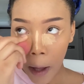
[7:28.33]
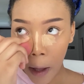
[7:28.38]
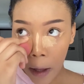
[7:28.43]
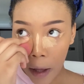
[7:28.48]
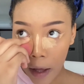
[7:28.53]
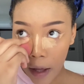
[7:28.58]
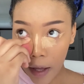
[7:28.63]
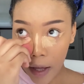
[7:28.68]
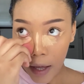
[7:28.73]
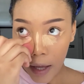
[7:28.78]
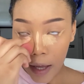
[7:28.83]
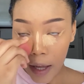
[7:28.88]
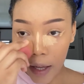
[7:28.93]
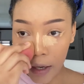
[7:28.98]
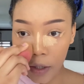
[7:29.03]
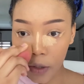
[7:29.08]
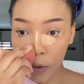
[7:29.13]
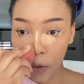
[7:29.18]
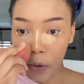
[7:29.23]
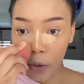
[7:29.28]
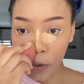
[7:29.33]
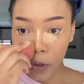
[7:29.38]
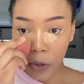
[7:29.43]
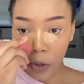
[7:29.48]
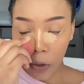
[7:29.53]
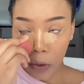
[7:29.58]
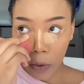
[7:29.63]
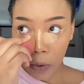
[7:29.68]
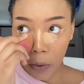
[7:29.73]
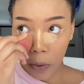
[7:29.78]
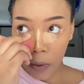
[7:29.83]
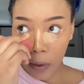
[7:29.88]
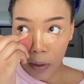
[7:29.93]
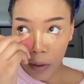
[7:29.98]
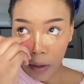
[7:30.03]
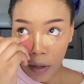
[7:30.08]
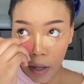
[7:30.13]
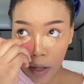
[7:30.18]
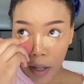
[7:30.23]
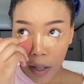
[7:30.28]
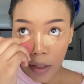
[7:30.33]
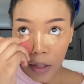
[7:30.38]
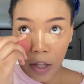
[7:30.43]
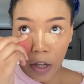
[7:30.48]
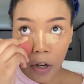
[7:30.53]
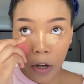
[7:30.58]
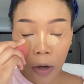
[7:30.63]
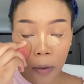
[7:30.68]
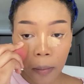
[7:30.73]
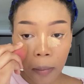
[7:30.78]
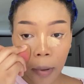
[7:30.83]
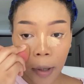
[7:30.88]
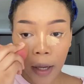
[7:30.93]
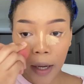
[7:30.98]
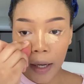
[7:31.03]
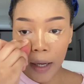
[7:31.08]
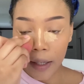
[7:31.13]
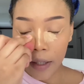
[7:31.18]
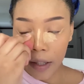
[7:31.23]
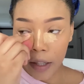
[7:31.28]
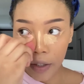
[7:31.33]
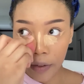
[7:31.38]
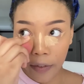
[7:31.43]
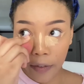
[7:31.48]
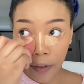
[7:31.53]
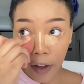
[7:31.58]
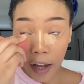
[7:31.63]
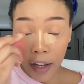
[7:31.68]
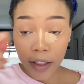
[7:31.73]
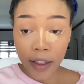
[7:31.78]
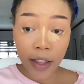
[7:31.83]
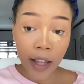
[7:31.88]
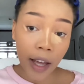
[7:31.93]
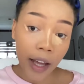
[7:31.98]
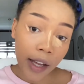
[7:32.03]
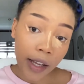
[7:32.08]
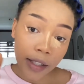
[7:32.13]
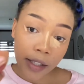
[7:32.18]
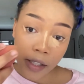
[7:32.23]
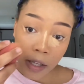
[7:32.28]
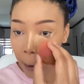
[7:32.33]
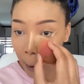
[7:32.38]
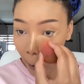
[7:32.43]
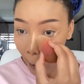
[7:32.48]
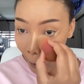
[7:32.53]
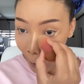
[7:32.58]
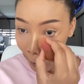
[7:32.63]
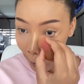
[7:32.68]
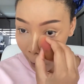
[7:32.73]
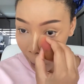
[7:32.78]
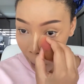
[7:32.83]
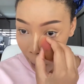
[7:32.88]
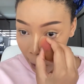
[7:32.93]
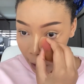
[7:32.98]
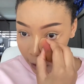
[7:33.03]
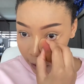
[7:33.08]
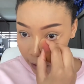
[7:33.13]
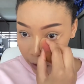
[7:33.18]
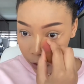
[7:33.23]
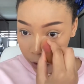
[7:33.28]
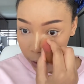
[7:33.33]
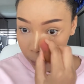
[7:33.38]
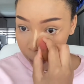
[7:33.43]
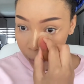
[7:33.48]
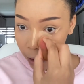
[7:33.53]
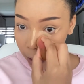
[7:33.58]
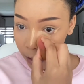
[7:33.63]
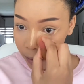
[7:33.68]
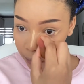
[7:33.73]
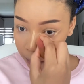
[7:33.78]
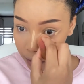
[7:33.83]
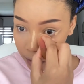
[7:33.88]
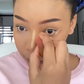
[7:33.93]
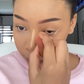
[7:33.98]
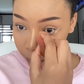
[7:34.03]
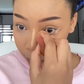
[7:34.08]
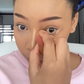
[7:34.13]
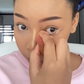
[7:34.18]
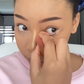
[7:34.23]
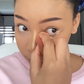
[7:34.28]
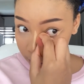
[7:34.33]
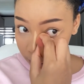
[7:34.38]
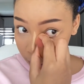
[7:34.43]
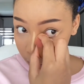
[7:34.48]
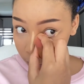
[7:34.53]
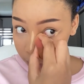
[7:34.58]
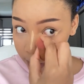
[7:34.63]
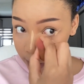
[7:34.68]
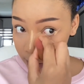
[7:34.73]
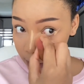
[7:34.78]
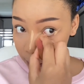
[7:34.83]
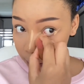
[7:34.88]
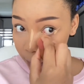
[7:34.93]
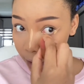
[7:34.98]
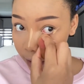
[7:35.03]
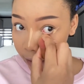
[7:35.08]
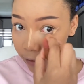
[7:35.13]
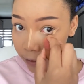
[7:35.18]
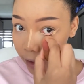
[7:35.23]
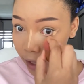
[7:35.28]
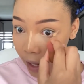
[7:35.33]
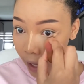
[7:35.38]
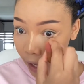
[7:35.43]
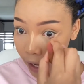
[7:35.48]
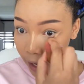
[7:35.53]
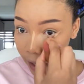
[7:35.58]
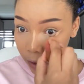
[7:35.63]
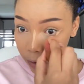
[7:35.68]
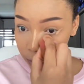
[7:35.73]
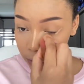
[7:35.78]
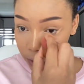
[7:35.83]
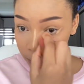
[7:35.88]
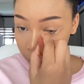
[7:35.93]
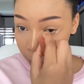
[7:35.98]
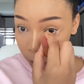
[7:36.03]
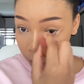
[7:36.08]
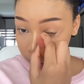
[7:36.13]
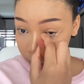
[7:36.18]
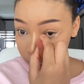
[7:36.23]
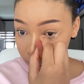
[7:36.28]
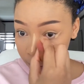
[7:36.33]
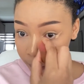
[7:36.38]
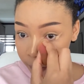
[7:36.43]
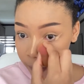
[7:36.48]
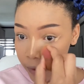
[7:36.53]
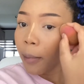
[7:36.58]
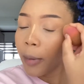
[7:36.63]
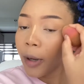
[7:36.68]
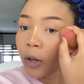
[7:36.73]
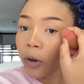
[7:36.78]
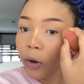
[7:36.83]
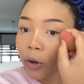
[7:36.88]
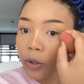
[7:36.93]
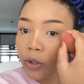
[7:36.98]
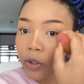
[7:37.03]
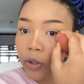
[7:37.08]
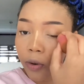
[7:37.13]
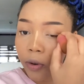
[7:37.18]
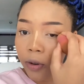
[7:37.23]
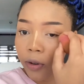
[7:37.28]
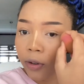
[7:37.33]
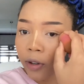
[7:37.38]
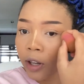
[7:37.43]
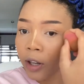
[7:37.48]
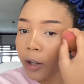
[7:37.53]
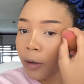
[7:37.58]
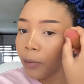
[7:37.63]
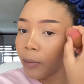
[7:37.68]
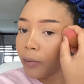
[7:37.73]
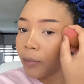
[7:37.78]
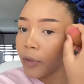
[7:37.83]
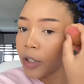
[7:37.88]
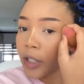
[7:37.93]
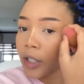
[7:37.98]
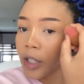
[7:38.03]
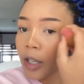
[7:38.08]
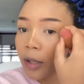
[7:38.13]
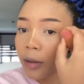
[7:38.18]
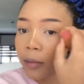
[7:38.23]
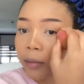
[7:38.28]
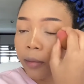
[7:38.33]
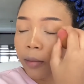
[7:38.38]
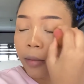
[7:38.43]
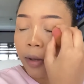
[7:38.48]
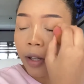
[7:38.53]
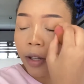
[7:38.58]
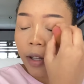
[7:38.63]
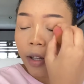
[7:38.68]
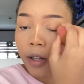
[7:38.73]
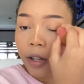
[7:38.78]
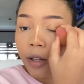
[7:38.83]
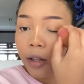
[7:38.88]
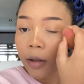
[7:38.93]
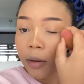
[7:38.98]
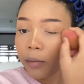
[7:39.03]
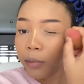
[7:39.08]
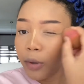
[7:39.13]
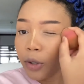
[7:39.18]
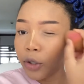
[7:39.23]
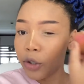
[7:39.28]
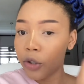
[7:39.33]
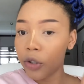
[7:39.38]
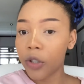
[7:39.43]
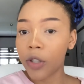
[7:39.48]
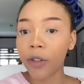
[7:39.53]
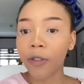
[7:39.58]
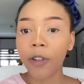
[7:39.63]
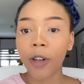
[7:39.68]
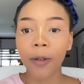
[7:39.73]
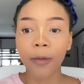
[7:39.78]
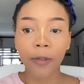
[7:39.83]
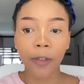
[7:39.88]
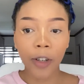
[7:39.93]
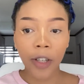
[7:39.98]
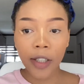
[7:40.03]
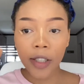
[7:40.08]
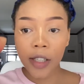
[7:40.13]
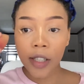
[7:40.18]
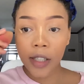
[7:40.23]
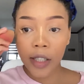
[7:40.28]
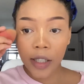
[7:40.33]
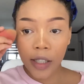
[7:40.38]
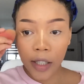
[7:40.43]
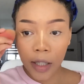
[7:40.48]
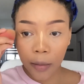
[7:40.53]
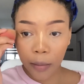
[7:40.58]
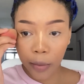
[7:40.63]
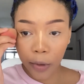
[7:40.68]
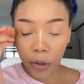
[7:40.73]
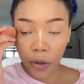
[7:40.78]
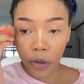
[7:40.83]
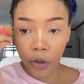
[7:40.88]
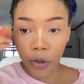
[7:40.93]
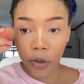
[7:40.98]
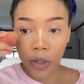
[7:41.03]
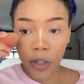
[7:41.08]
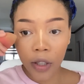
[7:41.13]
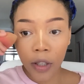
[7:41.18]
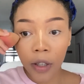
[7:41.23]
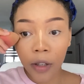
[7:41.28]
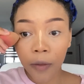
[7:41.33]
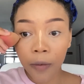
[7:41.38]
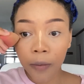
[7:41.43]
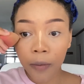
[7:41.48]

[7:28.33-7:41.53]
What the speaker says: And also they compared the fact that their apartment building was above their hangout spot. But also the same producer from Friends is the same producer